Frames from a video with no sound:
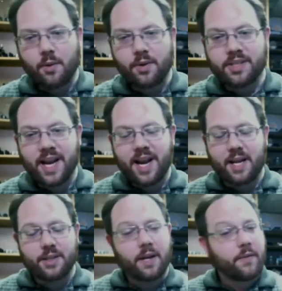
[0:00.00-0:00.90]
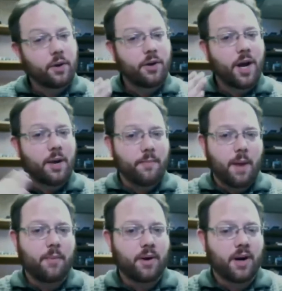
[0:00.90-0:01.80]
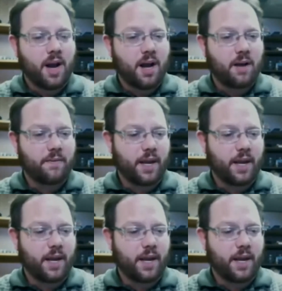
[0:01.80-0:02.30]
I want to say is that if you're not a member of